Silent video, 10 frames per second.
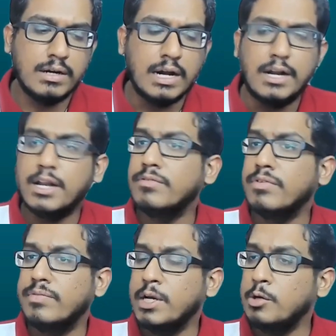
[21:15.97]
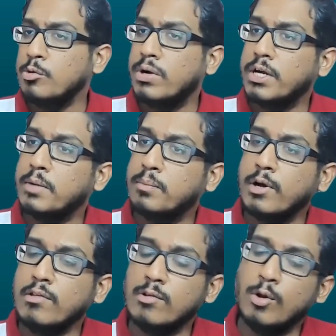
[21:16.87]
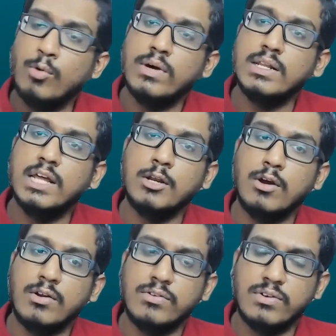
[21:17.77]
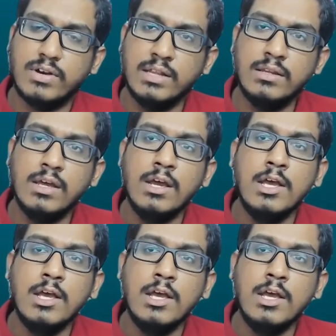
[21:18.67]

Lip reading: 150, 200 points lower than your strength.